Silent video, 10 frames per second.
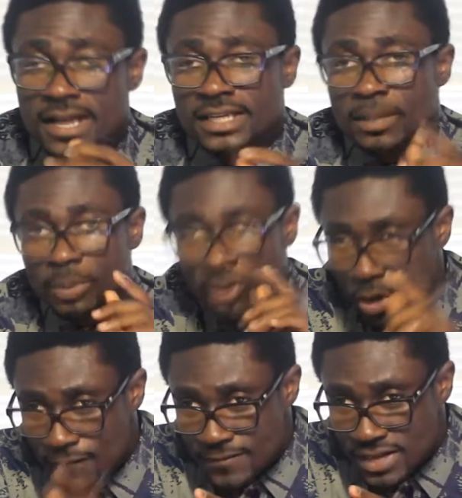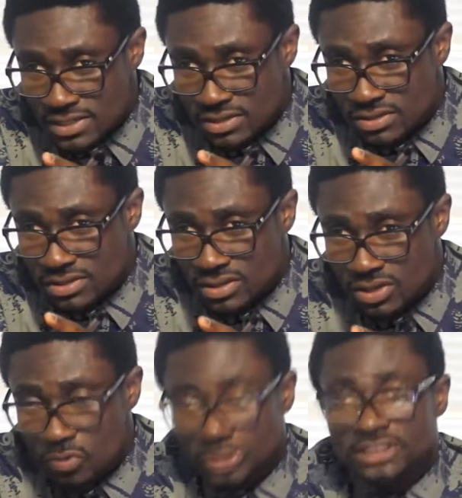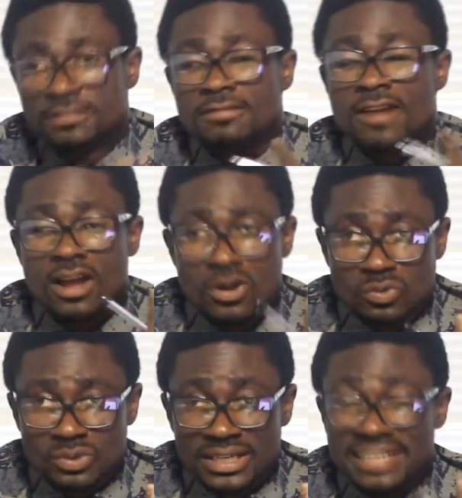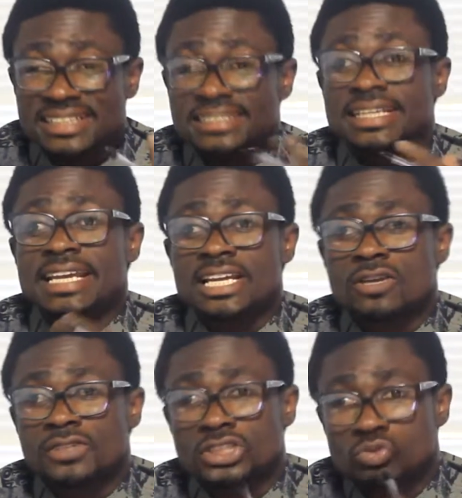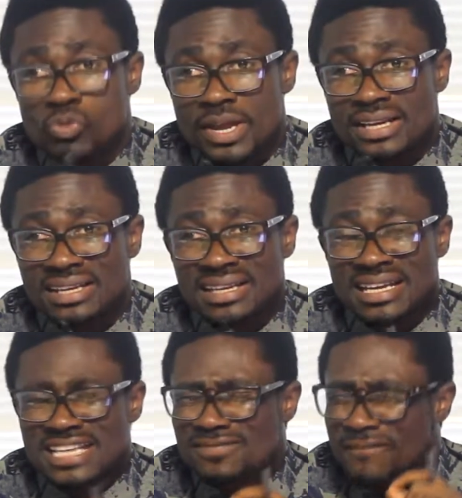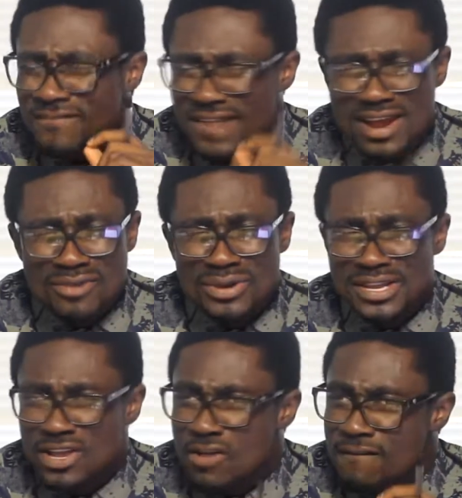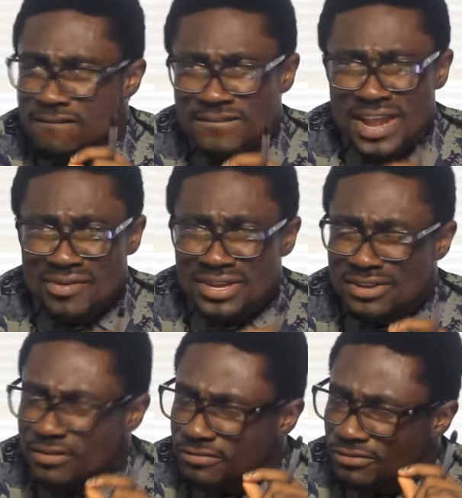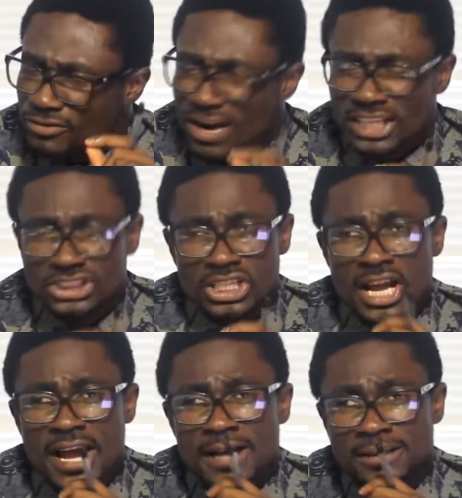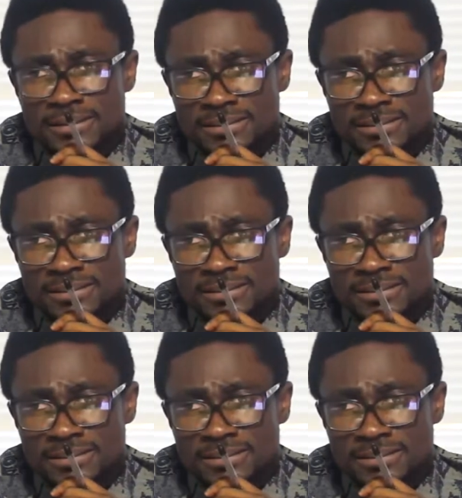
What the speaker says: The blood vessels, which is found in the skin of this woman, is very, very fragile.